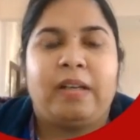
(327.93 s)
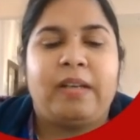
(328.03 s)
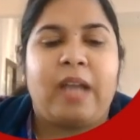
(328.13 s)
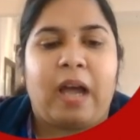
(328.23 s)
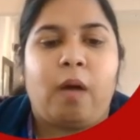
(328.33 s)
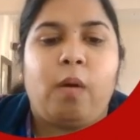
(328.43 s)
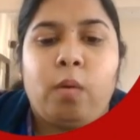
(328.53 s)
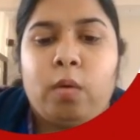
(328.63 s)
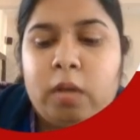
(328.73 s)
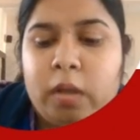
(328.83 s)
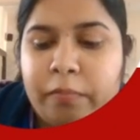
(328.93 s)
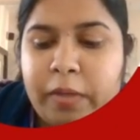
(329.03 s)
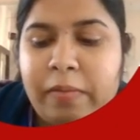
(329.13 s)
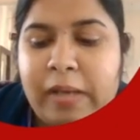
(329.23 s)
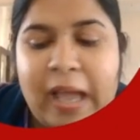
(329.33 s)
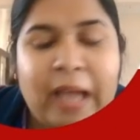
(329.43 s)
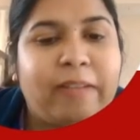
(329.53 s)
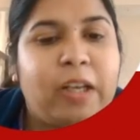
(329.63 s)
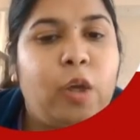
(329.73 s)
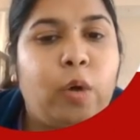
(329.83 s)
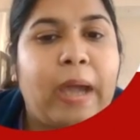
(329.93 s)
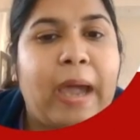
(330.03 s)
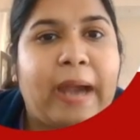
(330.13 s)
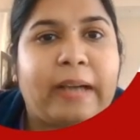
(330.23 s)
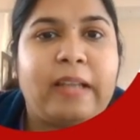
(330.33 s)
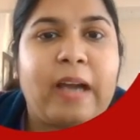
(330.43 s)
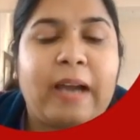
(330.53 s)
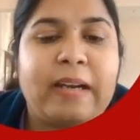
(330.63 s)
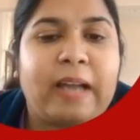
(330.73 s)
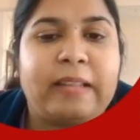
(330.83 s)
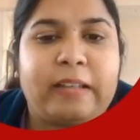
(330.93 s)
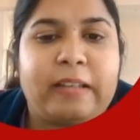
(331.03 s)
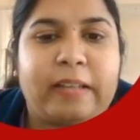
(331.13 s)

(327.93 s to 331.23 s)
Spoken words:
Now, we will have a look at the another